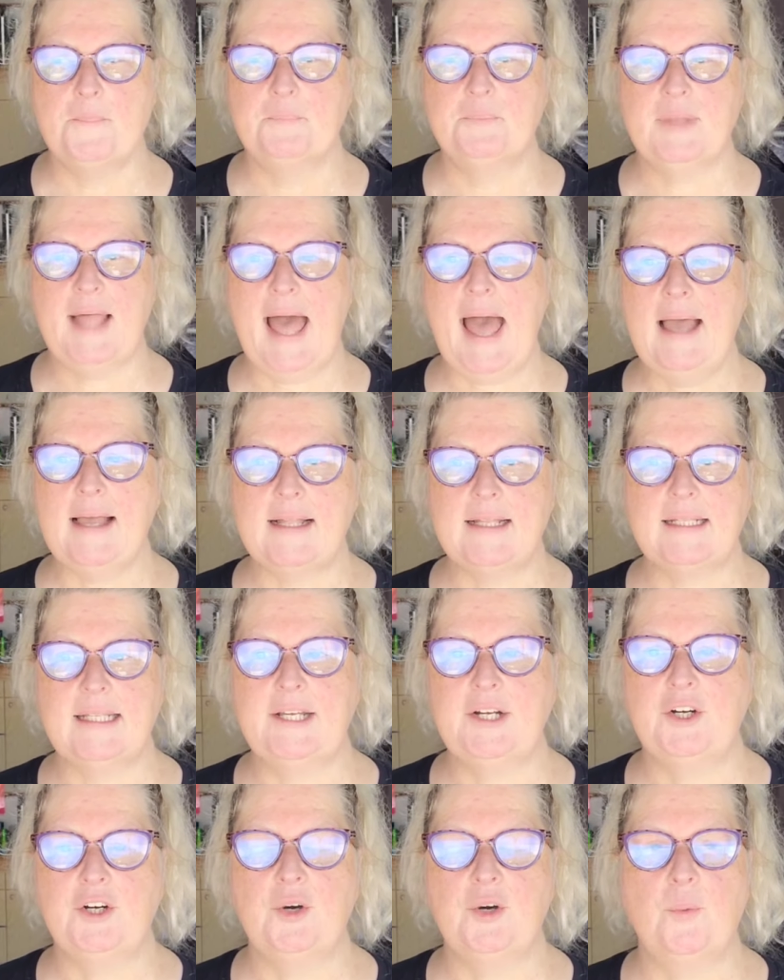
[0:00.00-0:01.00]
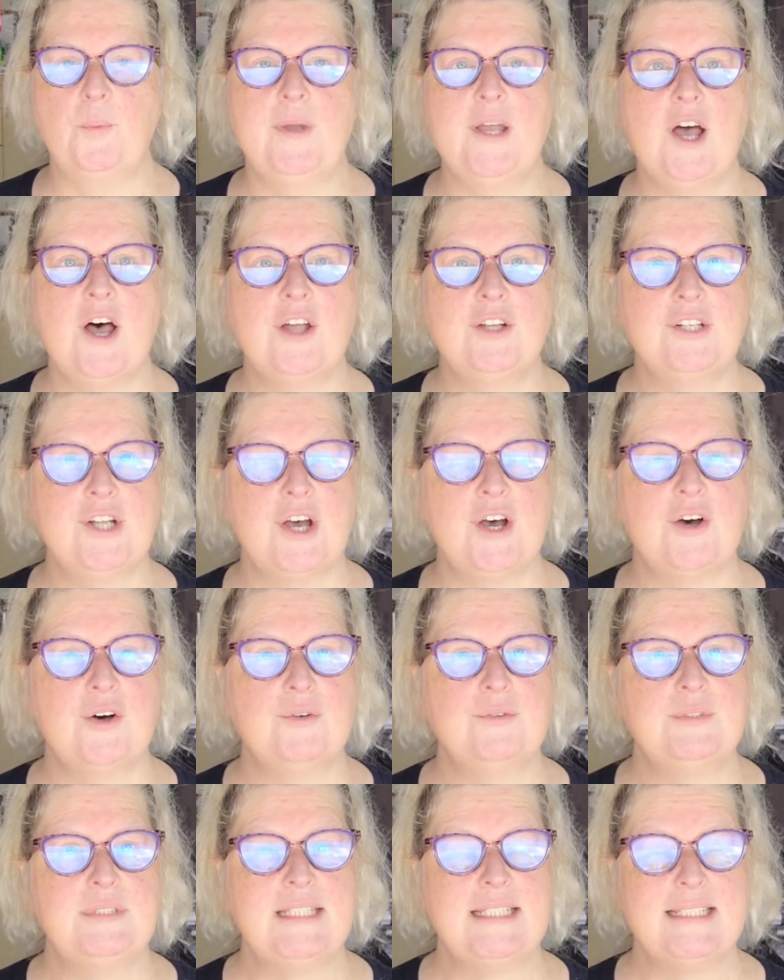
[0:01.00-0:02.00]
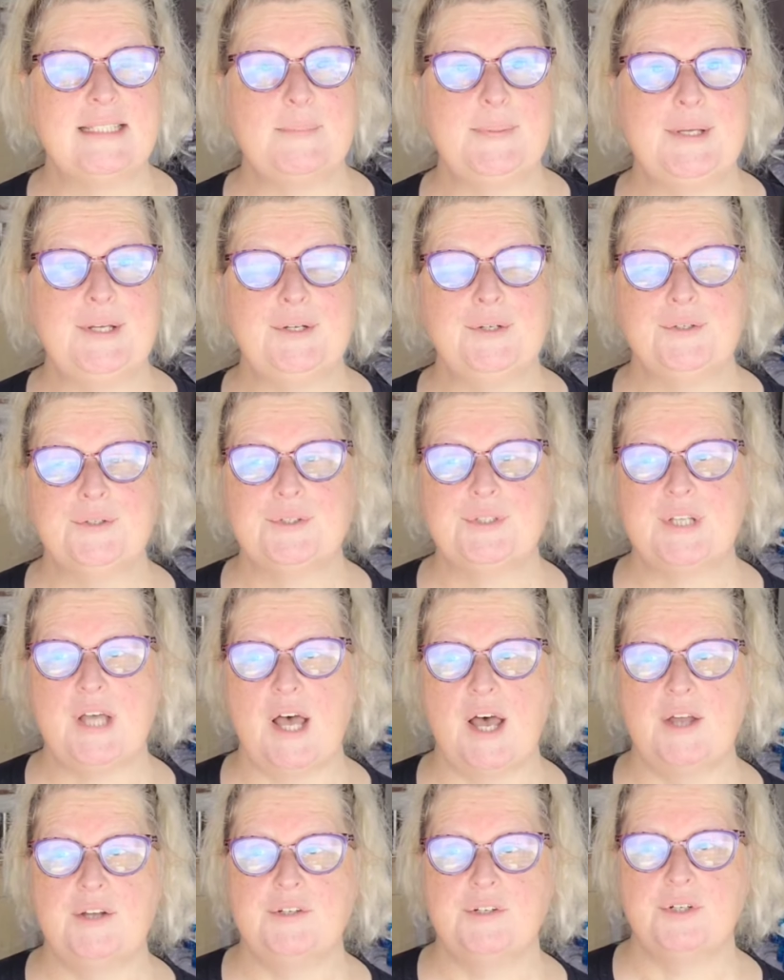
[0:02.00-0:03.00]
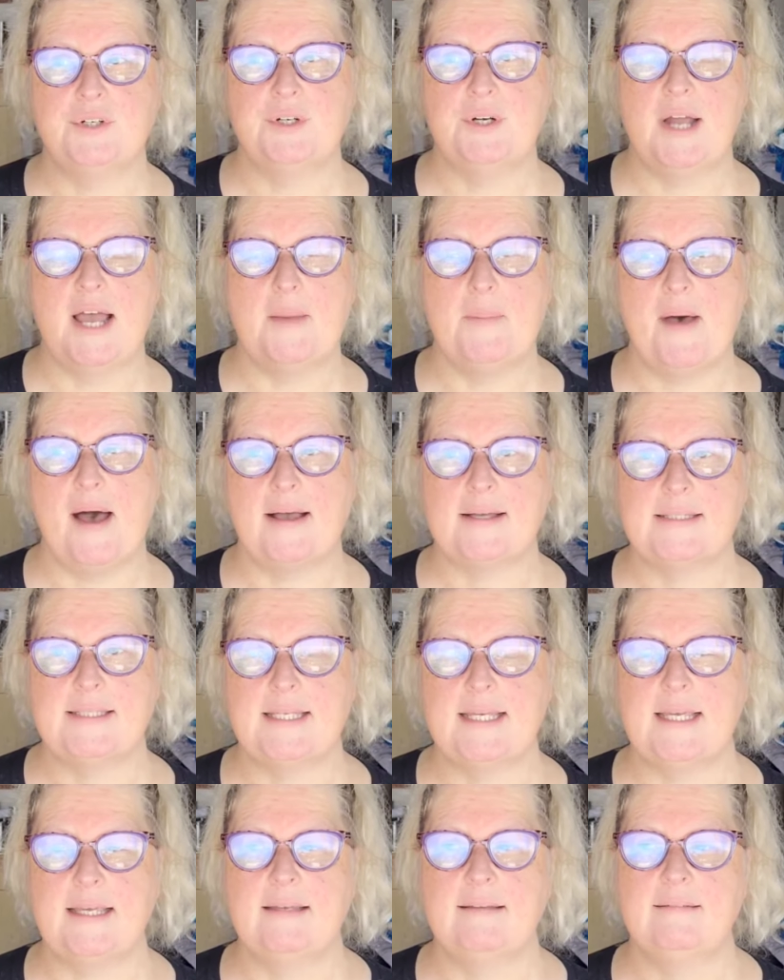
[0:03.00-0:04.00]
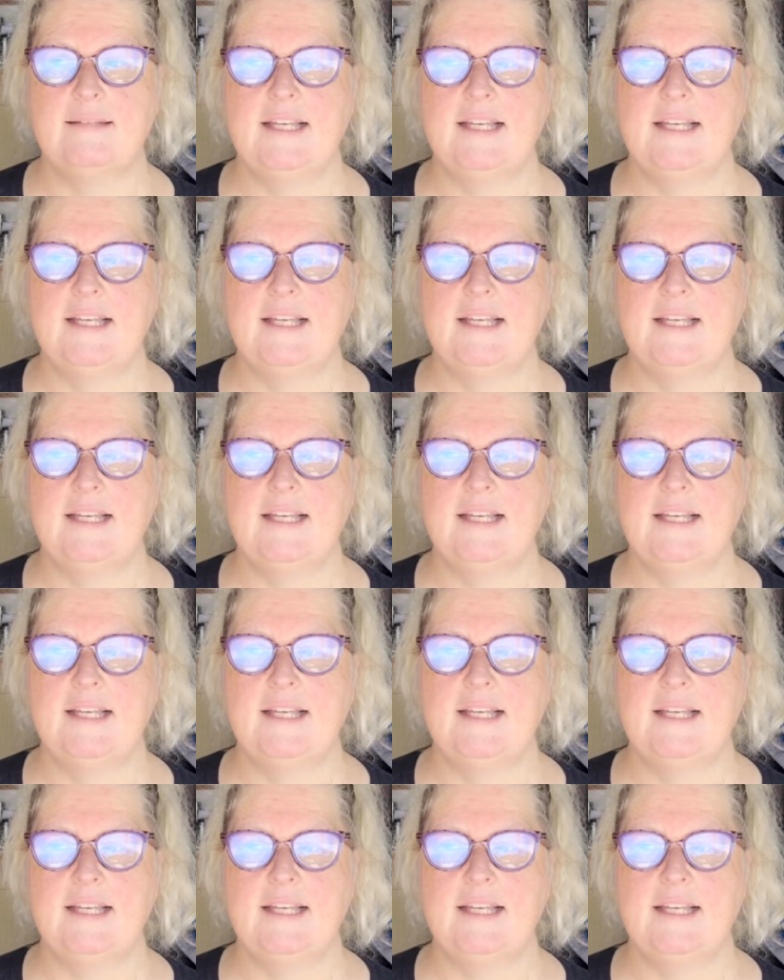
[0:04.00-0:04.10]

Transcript: Black glitter, we all know, disappears under epoxy.